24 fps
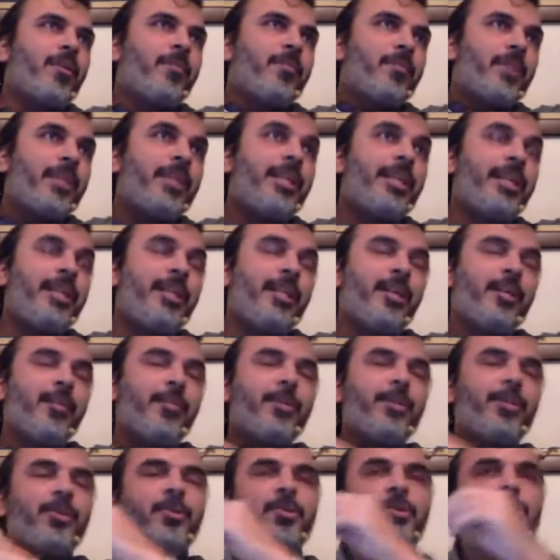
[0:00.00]
in India,
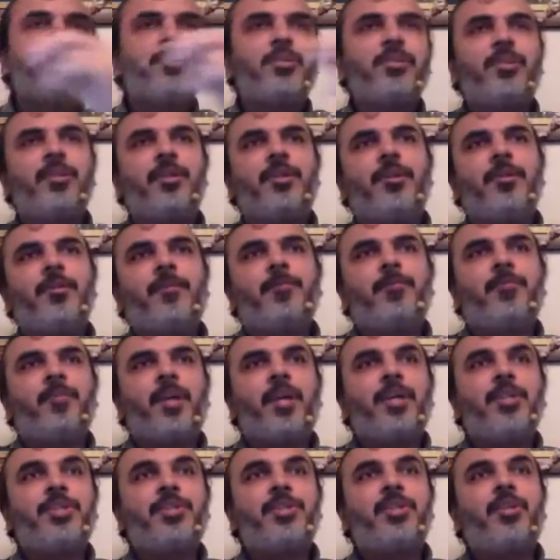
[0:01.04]
because
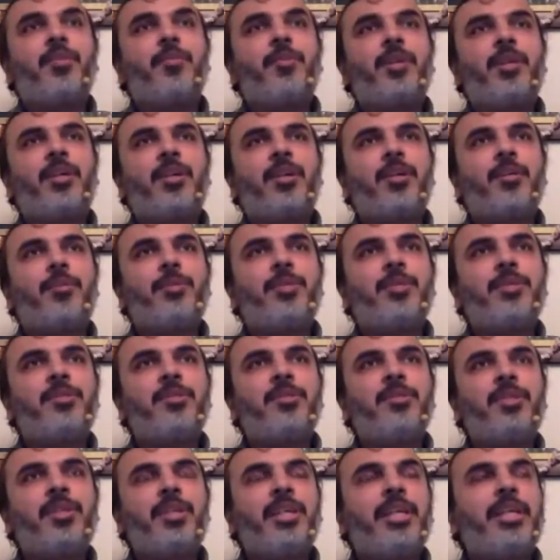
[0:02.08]
Ashtavakra means
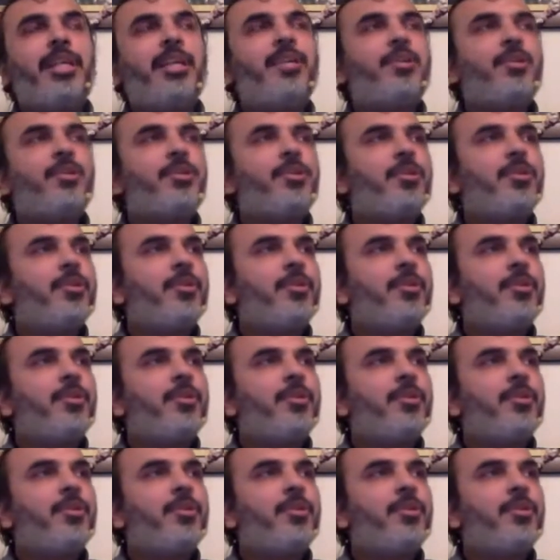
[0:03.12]
the eight